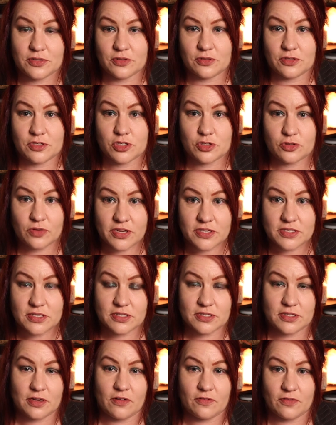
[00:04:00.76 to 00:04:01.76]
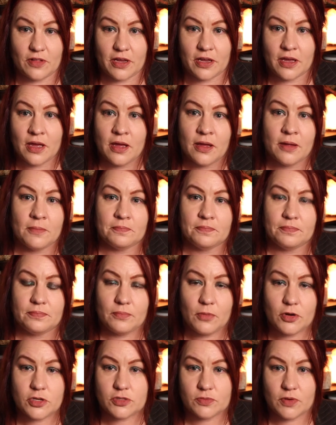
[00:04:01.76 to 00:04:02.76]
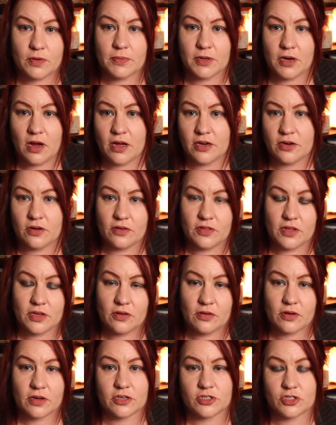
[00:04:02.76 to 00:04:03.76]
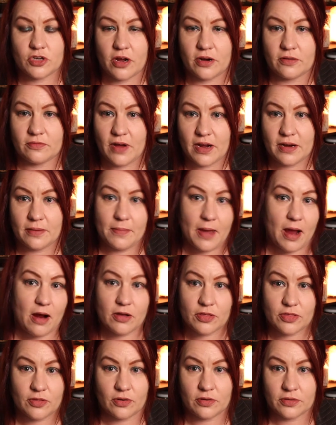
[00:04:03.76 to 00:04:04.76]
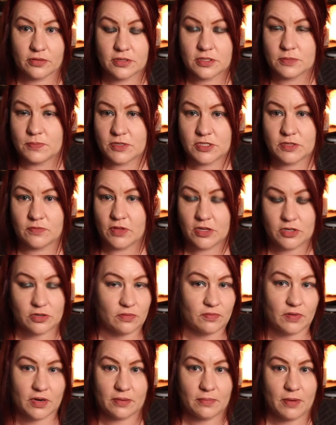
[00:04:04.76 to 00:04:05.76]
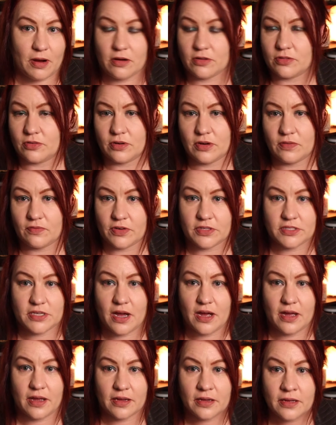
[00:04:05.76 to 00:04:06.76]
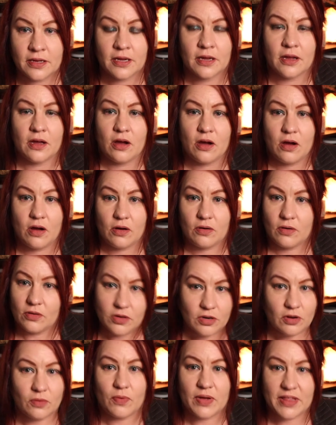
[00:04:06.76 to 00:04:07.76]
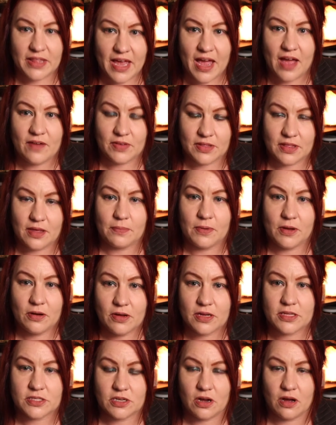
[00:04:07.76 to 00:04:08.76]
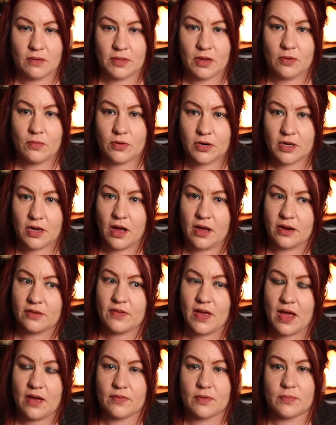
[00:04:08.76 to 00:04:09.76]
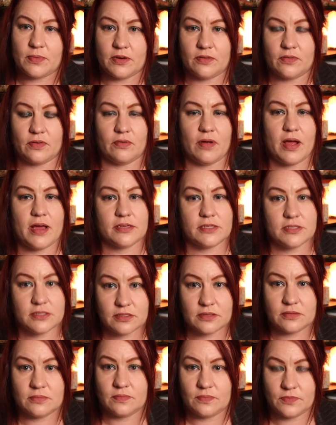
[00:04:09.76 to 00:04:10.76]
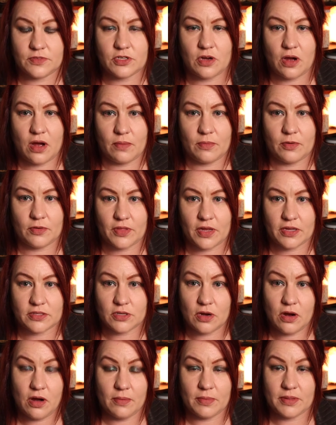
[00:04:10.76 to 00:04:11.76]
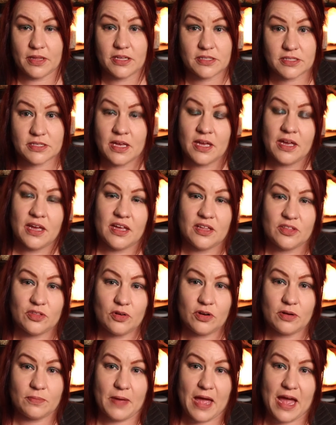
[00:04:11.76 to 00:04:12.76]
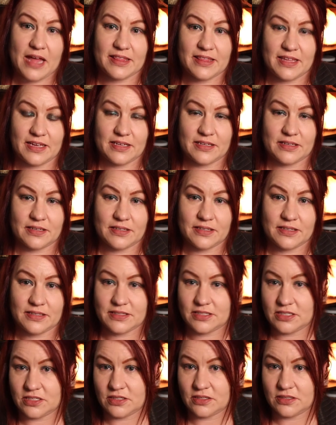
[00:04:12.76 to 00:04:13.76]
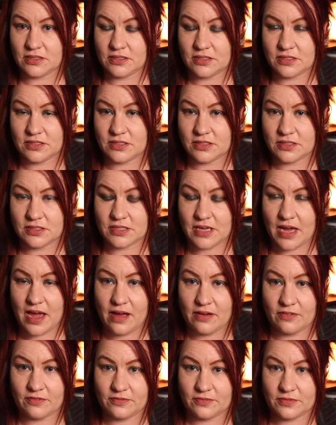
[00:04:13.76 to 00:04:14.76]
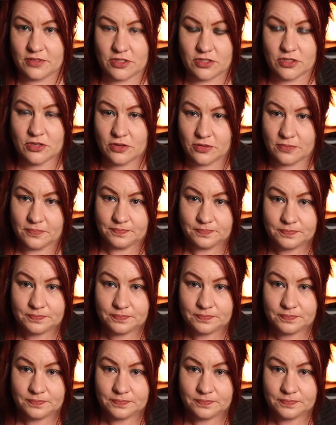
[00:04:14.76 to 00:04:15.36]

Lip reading: sort of stress yourself. Like most women I know, they're not going to try to run a marathon, especially if they don't run a marathon every day. You know, when they're having their period time, they want to kind of have a bit of a rest time on that time, and that's not a bad thing to have to do,